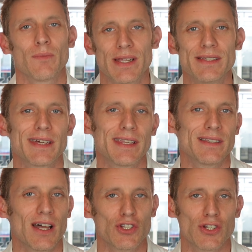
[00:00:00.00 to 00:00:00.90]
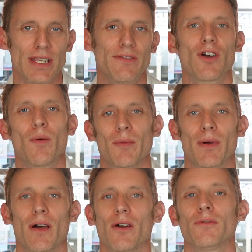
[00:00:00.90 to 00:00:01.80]
please get in touch, leave a comment
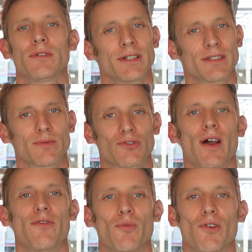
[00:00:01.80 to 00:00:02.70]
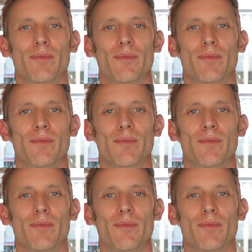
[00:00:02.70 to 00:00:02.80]
below, subscribe for more